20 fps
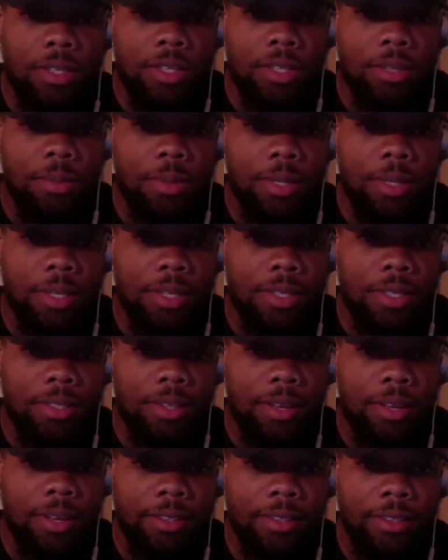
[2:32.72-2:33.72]
Sudan,
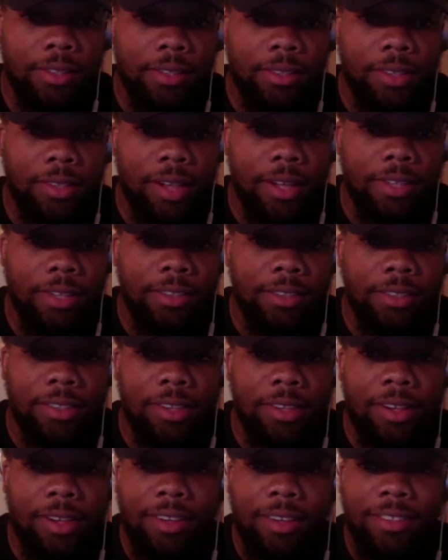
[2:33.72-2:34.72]
you ready? You ready,
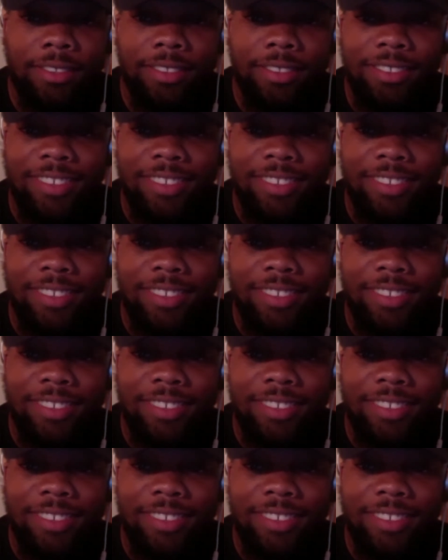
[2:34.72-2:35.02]
big baby?